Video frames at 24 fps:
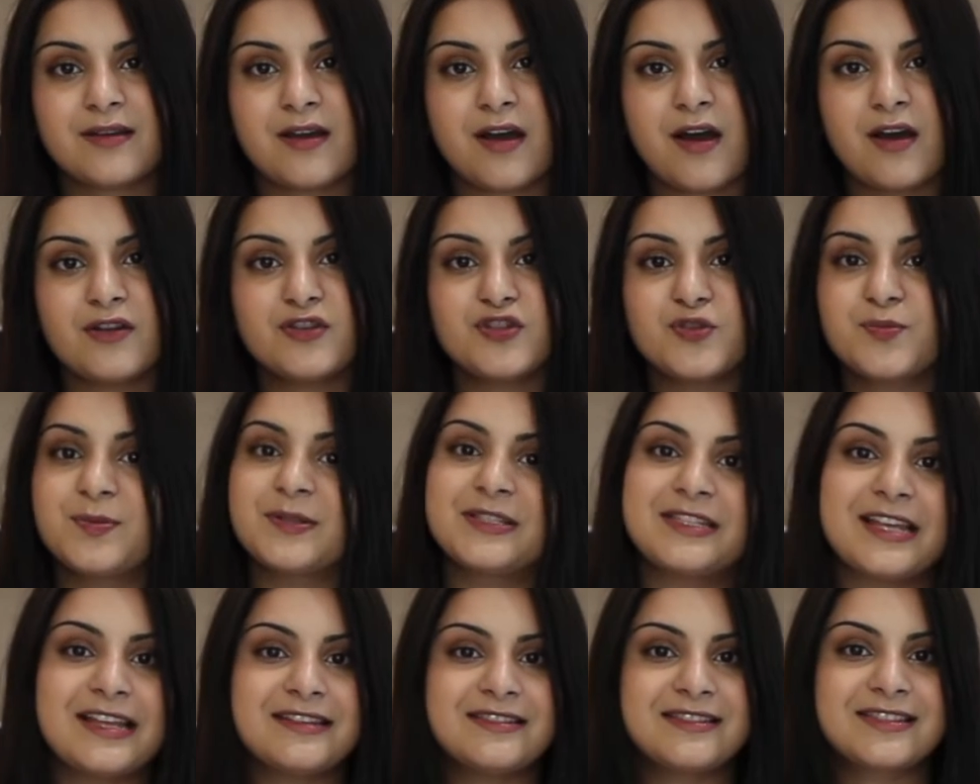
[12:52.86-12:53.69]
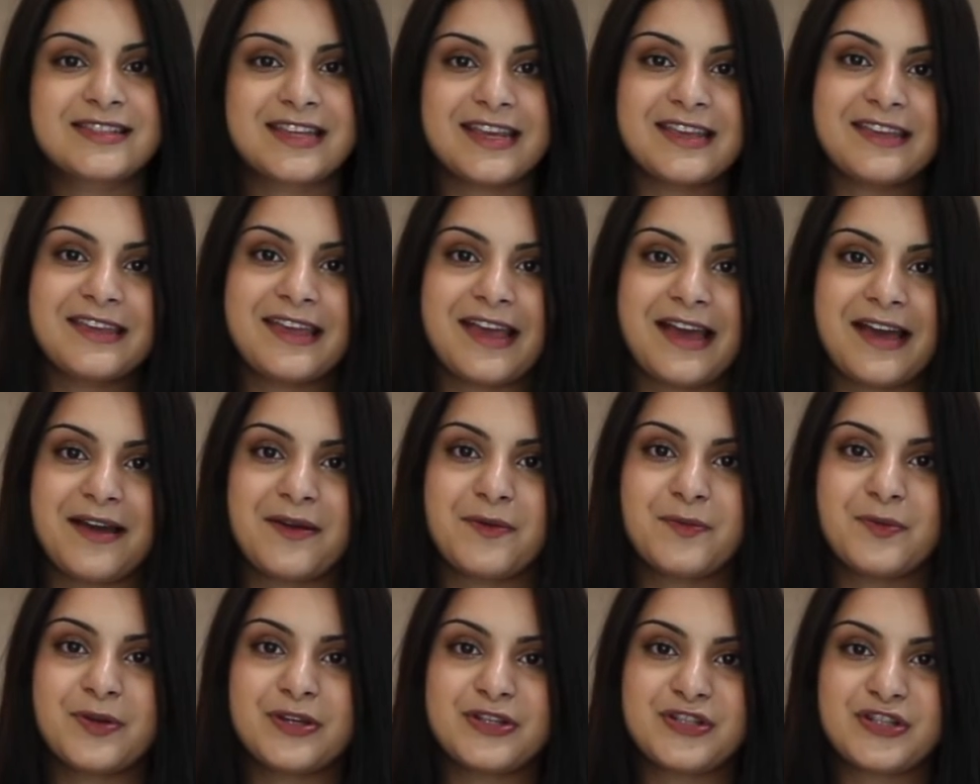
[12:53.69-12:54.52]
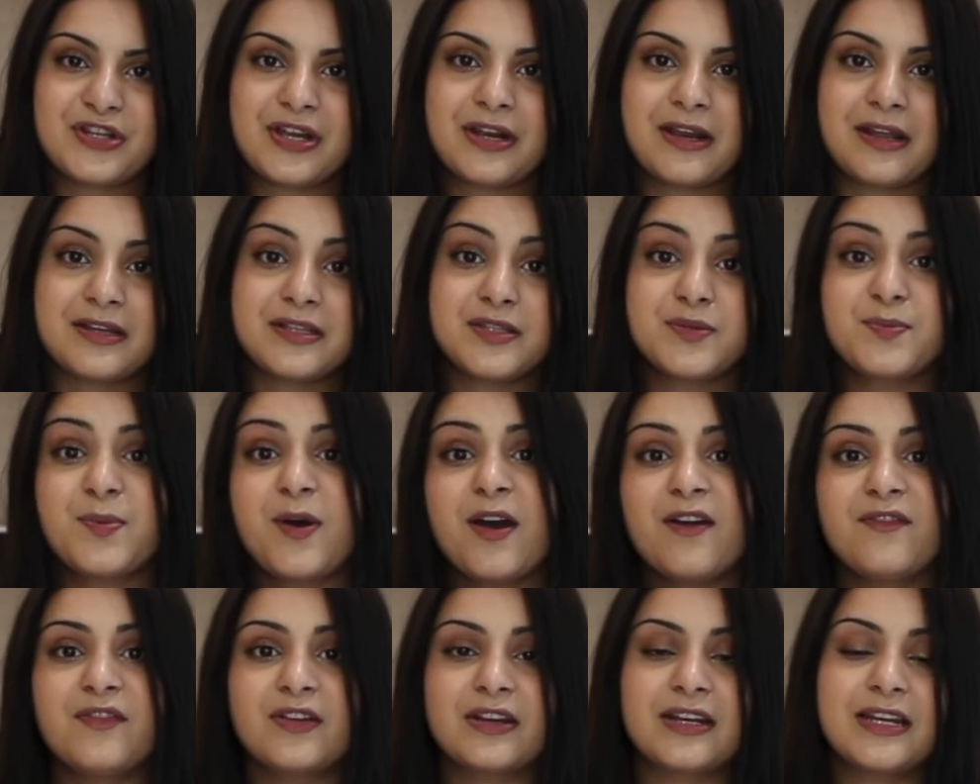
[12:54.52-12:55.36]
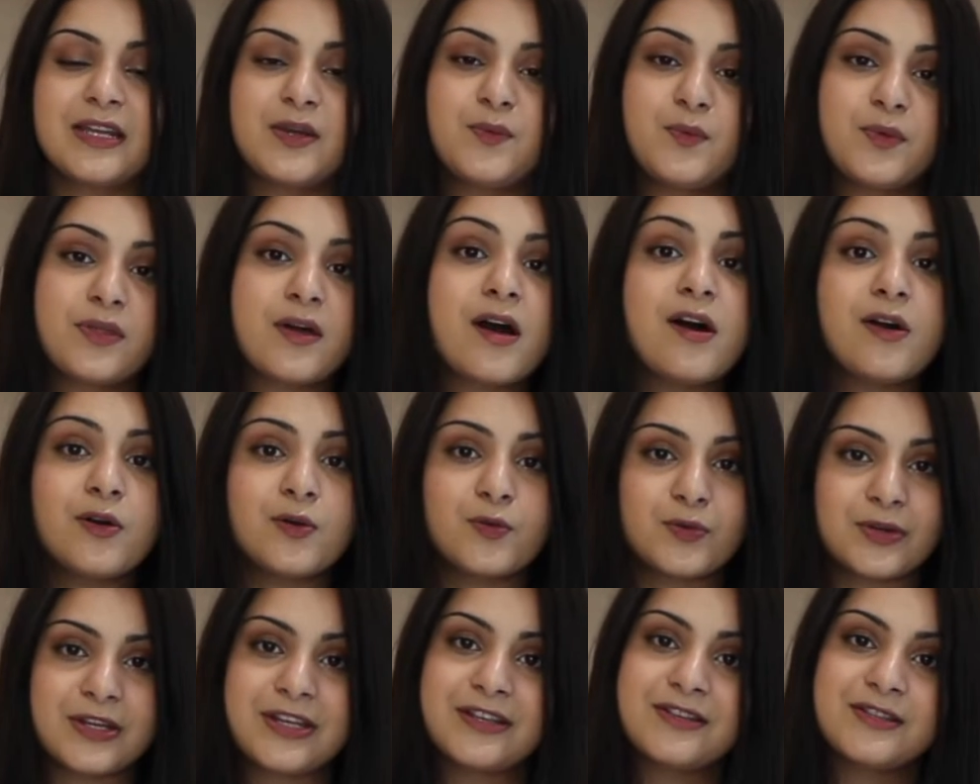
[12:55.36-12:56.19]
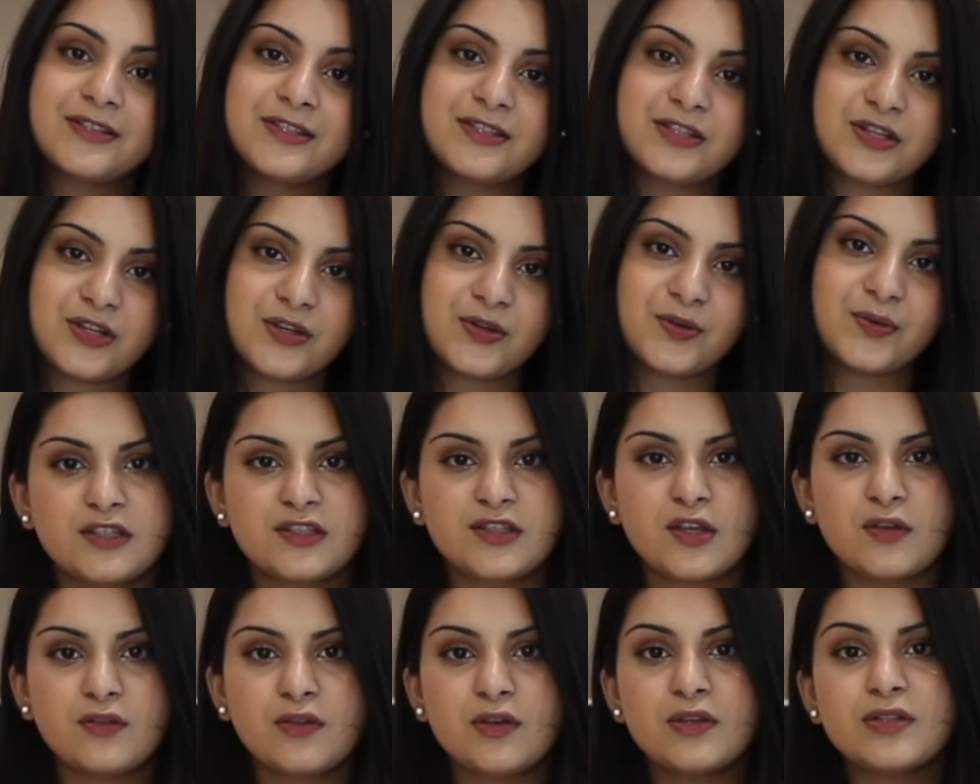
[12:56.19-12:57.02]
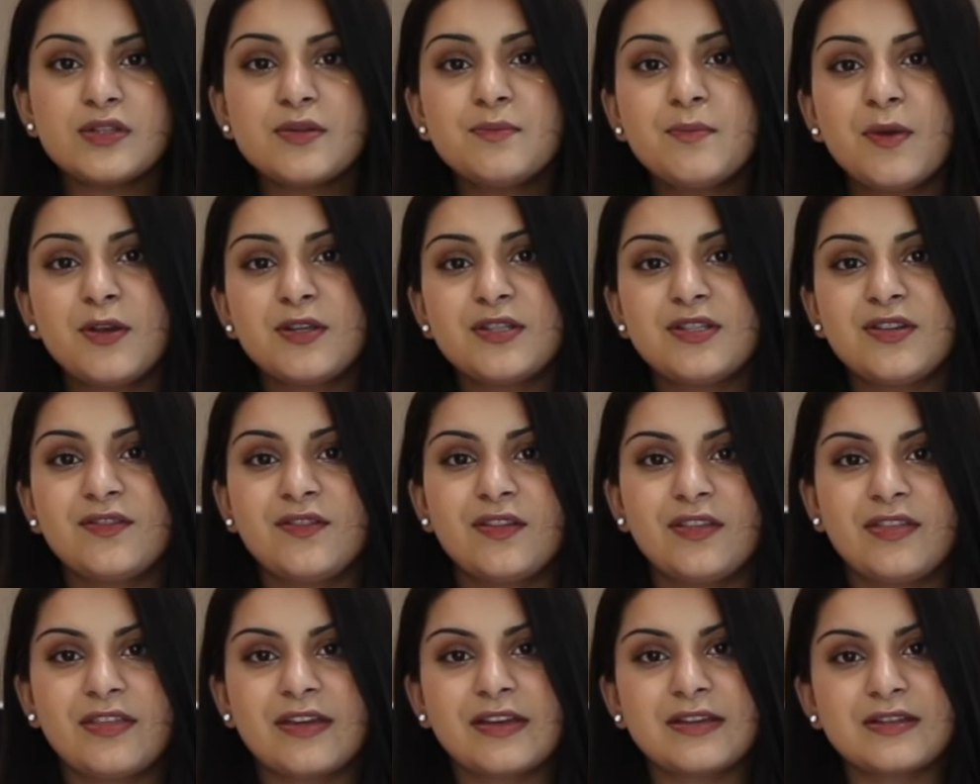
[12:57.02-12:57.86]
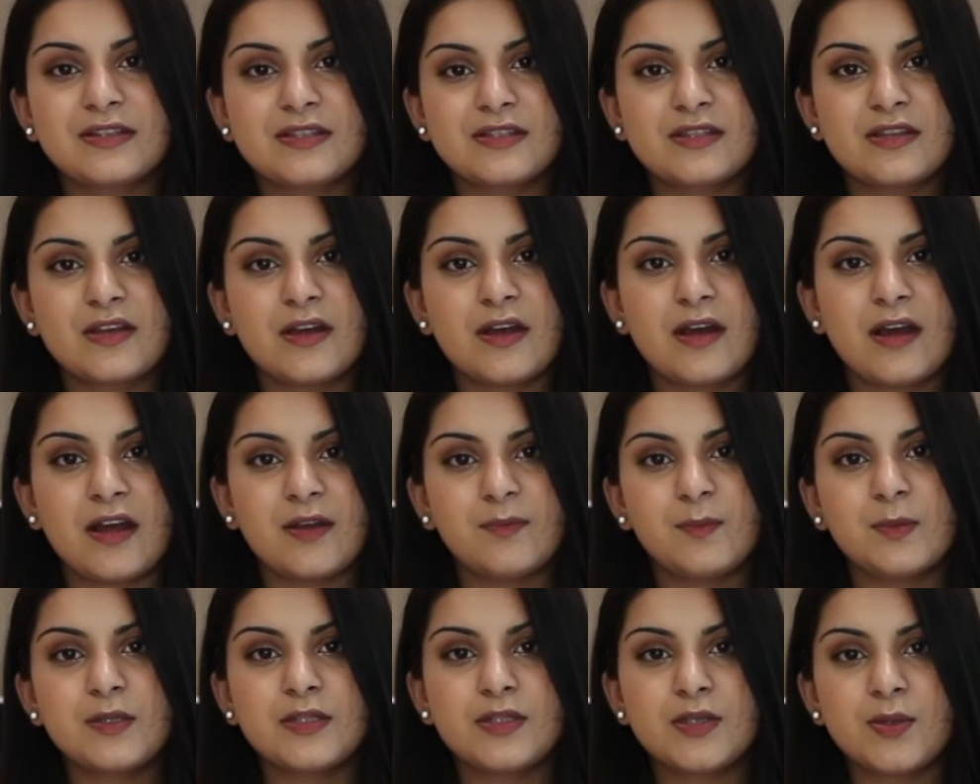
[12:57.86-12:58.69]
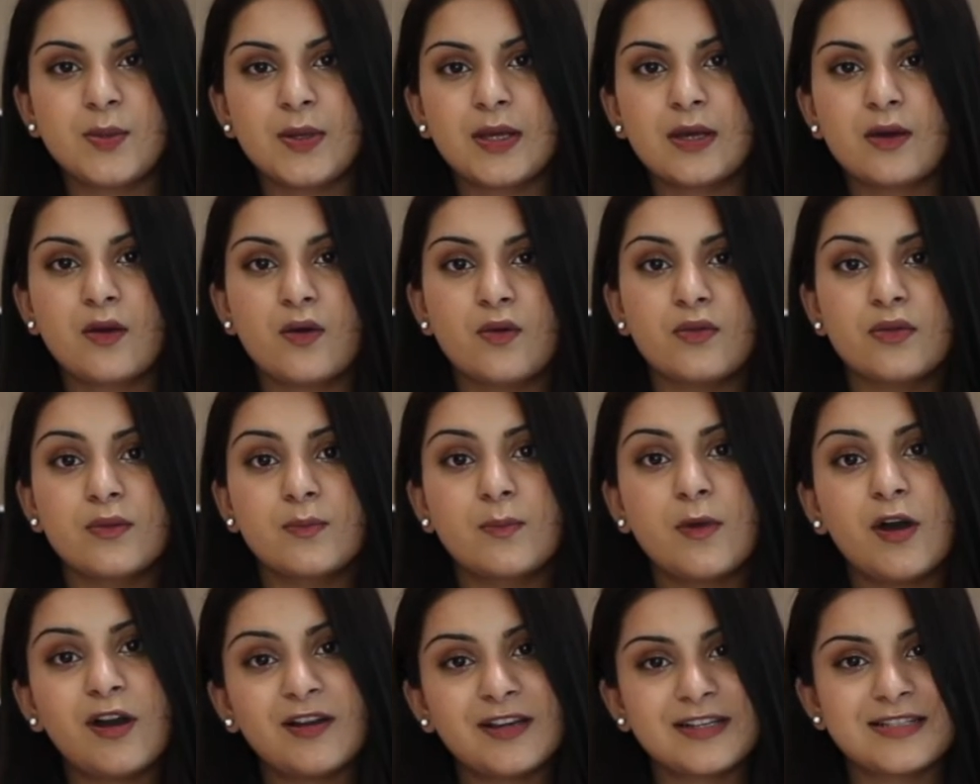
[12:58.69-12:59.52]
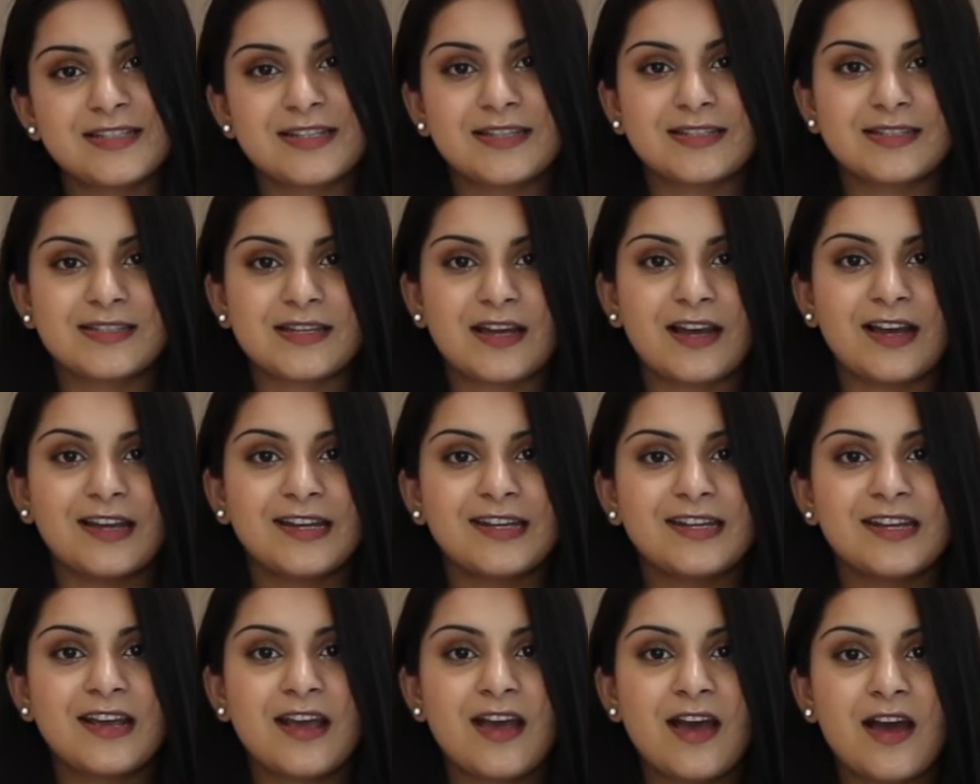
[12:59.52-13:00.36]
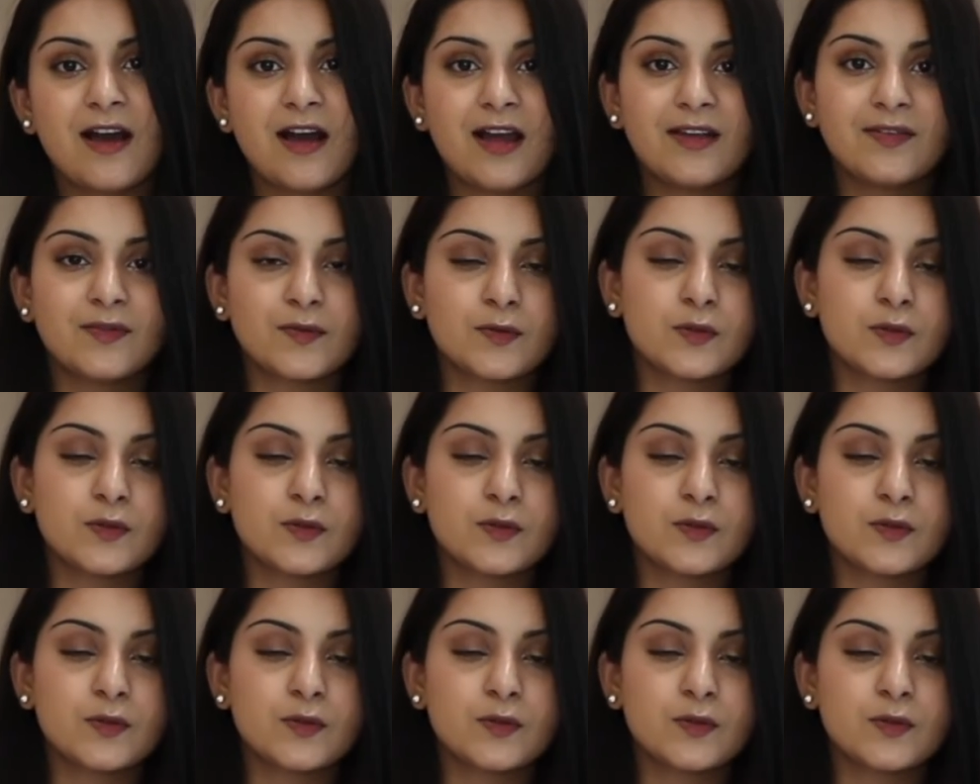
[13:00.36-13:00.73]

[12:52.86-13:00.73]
100% skincare, which aligns perfectly with our audience too. So those are most of the things that I've been doing on the marketing side. I've